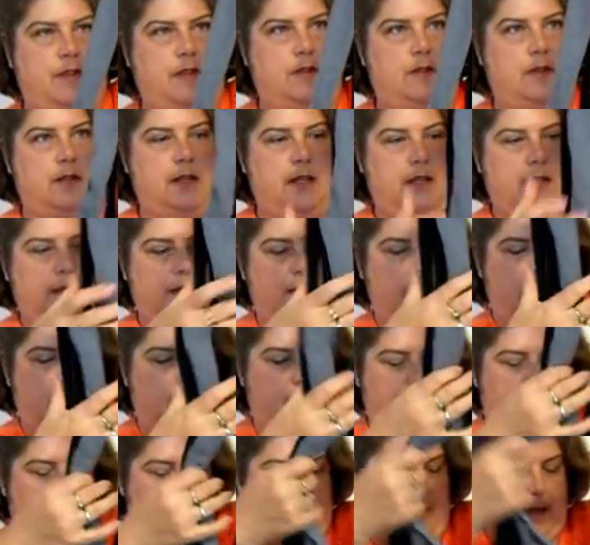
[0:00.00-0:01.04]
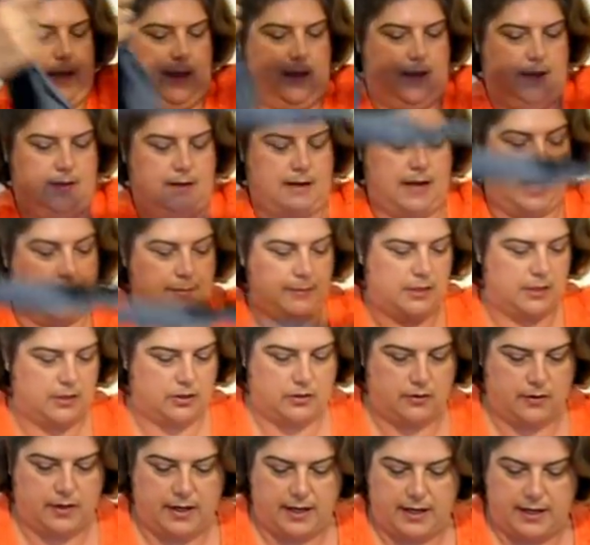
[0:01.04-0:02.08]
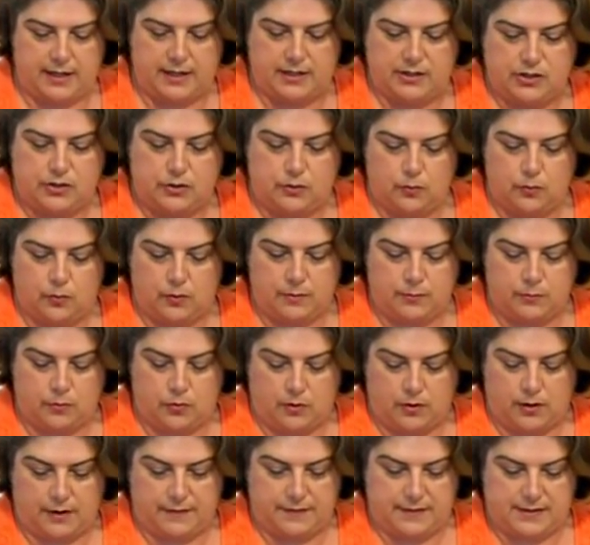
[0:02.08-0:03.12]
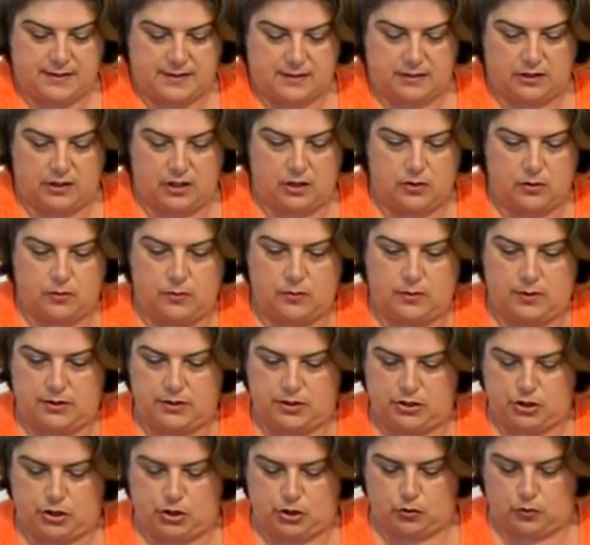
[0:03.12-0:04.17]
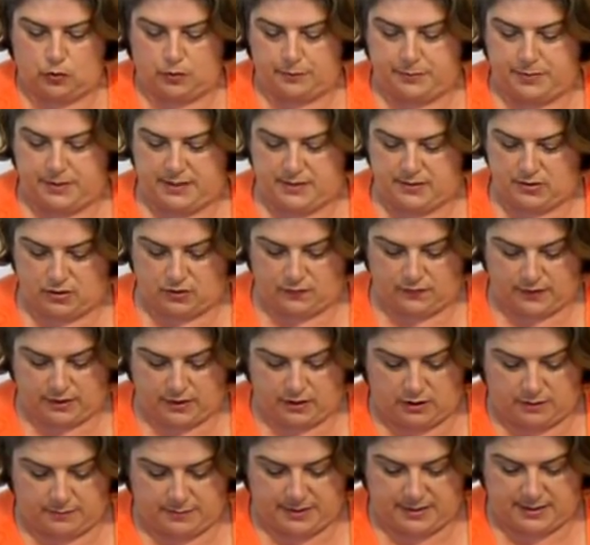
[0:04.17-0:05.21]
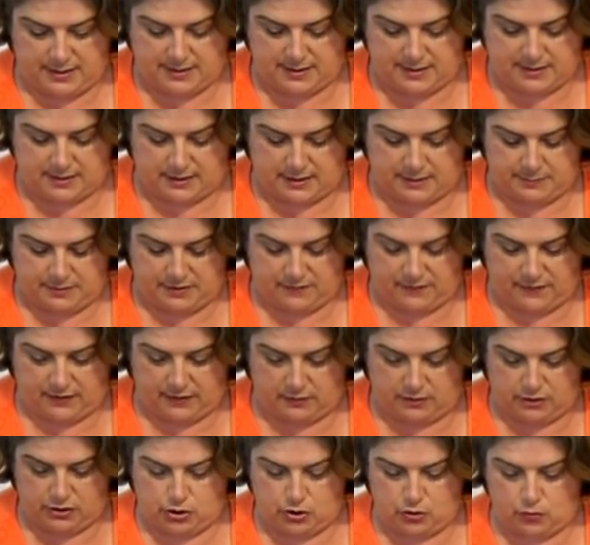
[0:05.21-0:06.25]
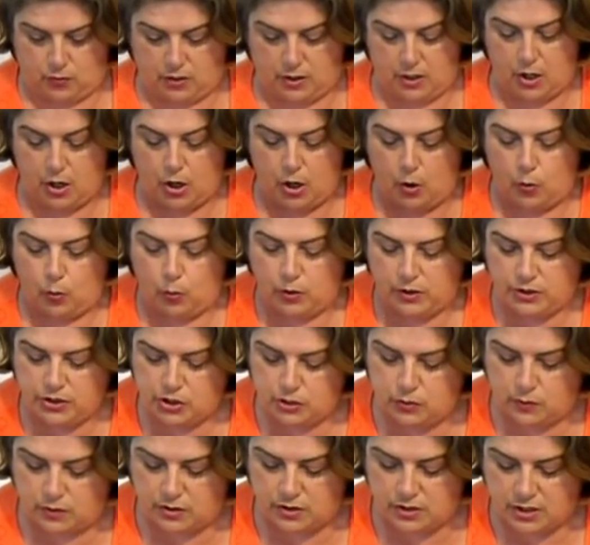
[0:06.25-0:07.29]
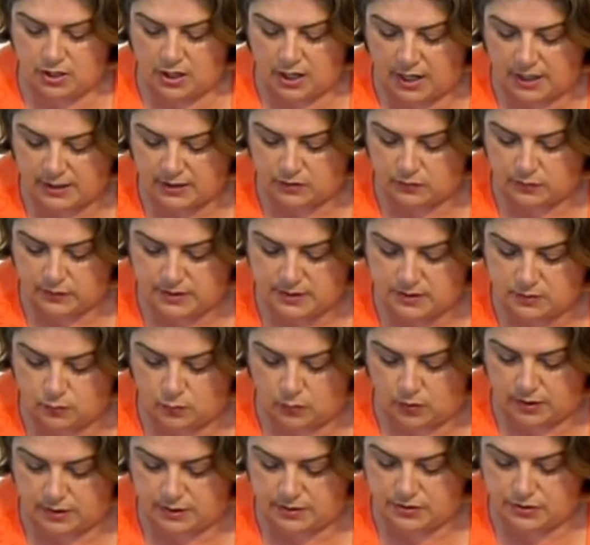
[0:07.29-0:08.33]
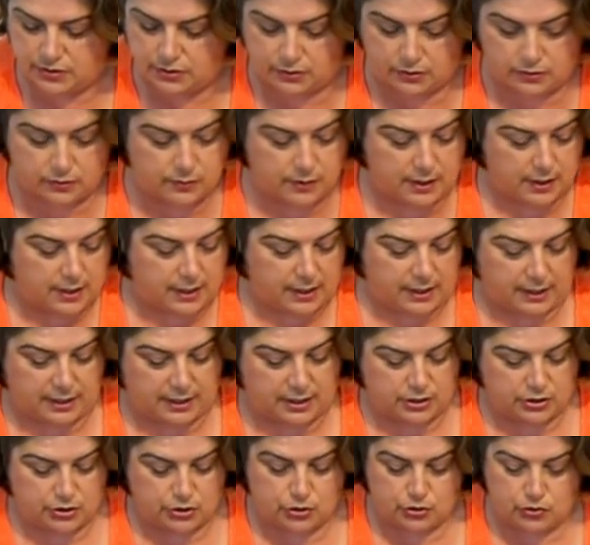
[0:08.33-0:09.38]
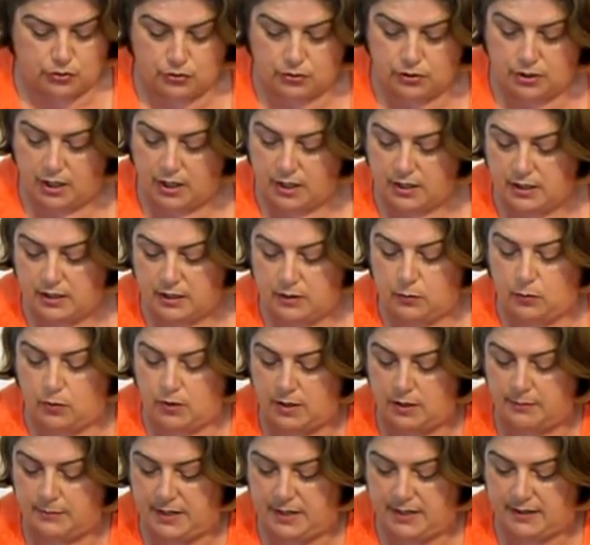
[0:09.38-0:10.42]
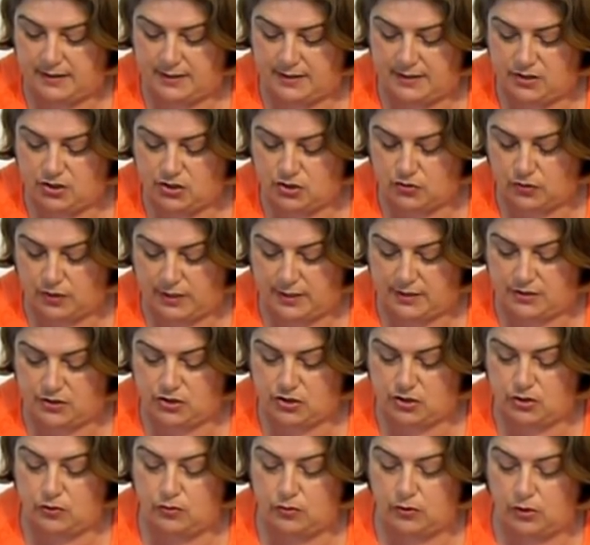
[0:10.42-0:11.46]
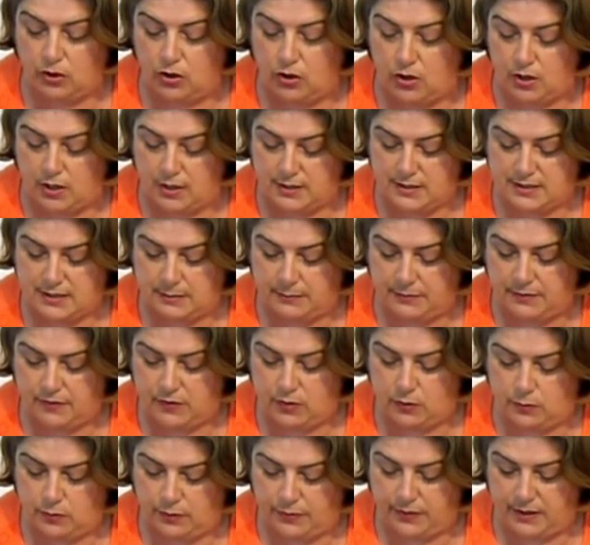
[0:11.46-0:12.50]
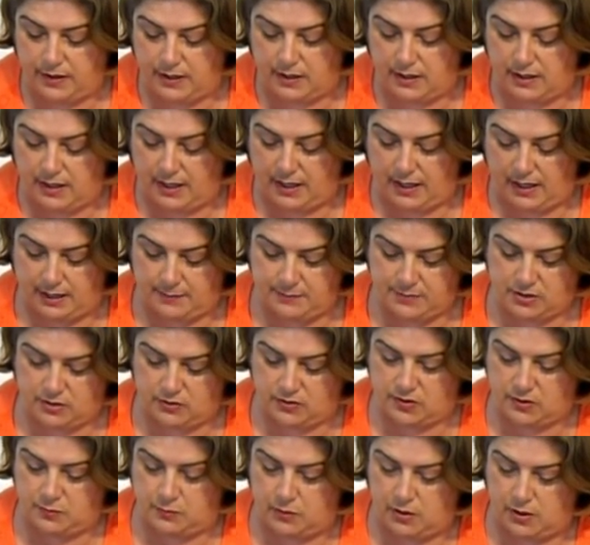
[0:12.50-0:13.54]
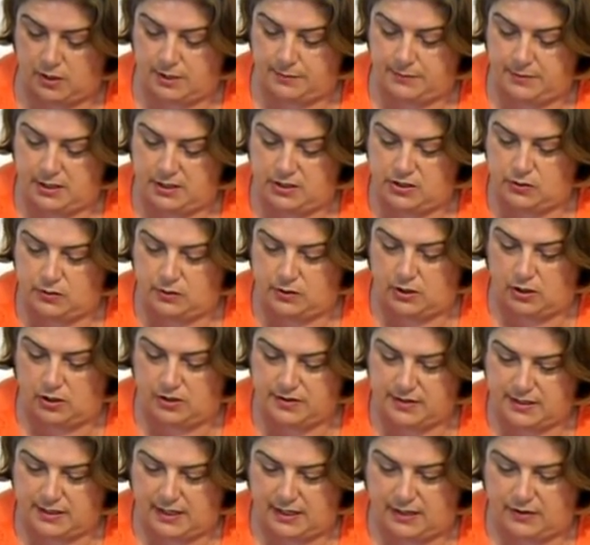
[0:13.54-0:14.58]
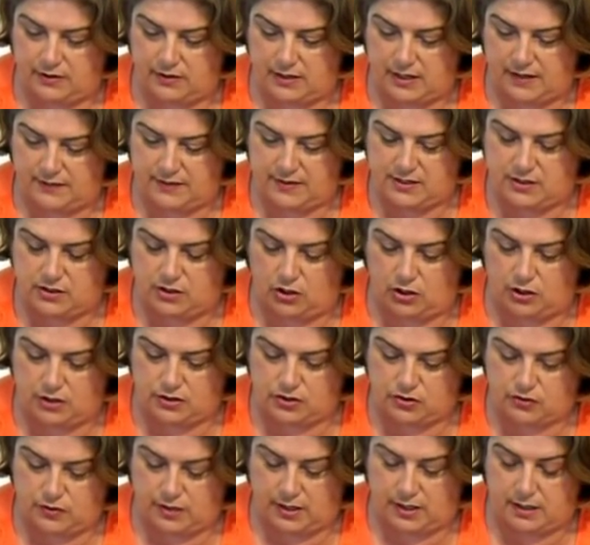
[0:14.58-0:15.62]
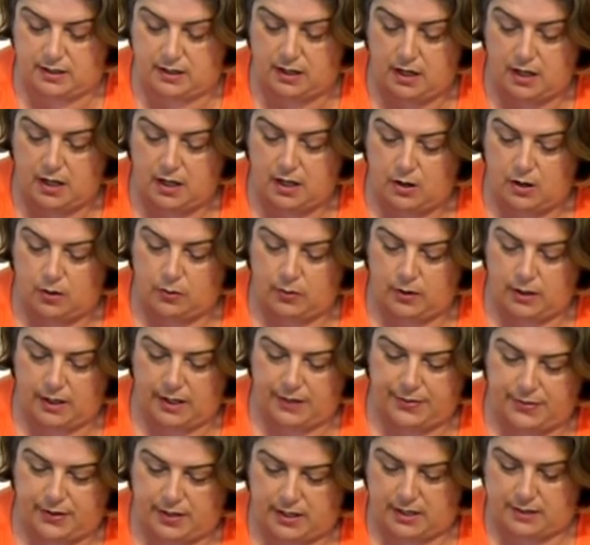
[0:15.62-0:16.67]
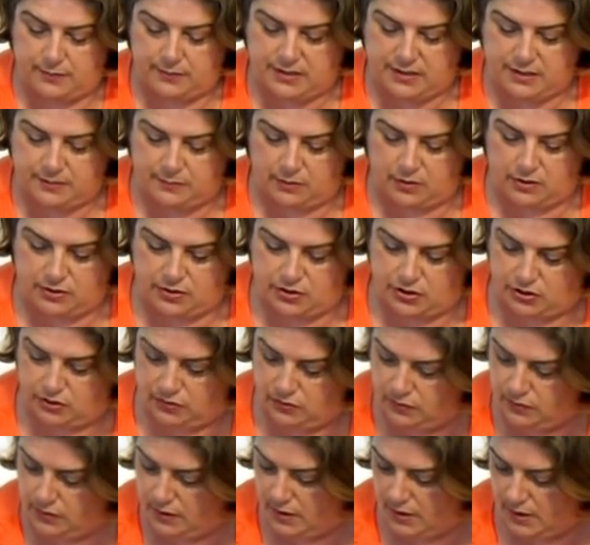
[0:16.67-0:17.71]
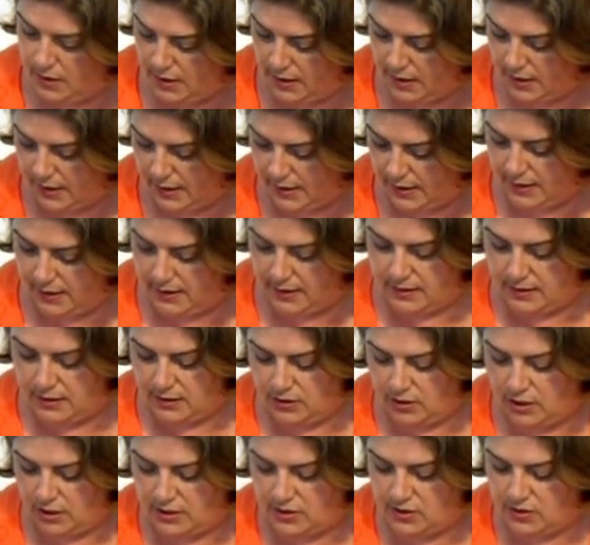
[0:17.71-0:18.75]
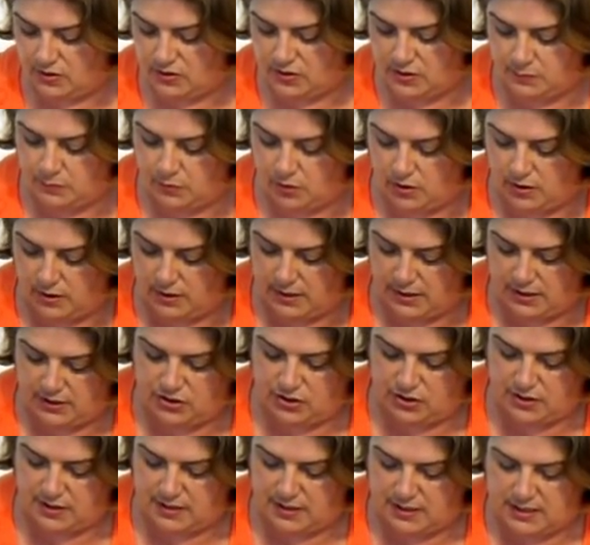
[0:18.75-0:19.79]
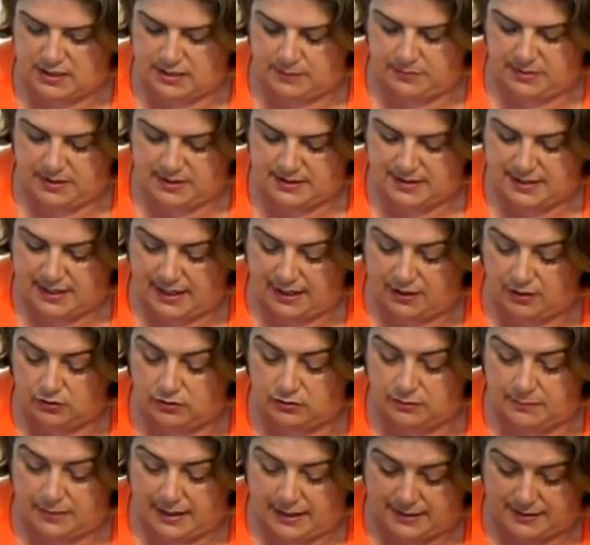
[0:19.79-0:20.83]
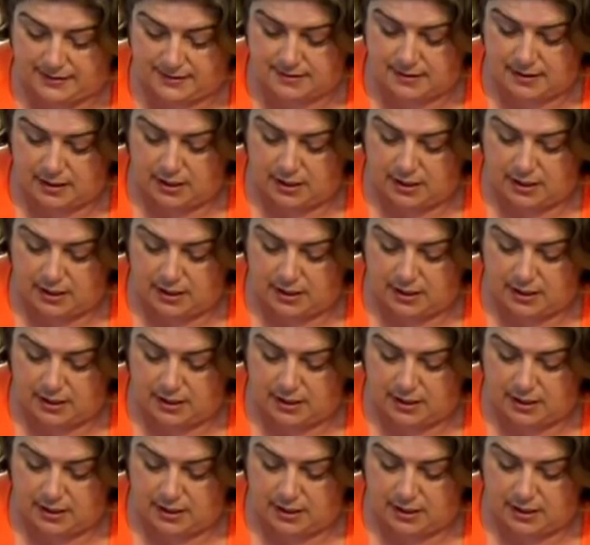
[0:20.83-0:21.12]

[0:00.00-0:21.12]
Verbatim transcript: Okay, and I'm going to go ahead and do one more on this low, this short piece over here because it's going to be fairly short. What you are not going to want to do is you're not going to want to make these strands too long. Some of you will think, hey, I'm so smart, I'm going to do it all together and have this long strand. Well, I thought I was smart too, and not so smart, it just gets a big tangled mess.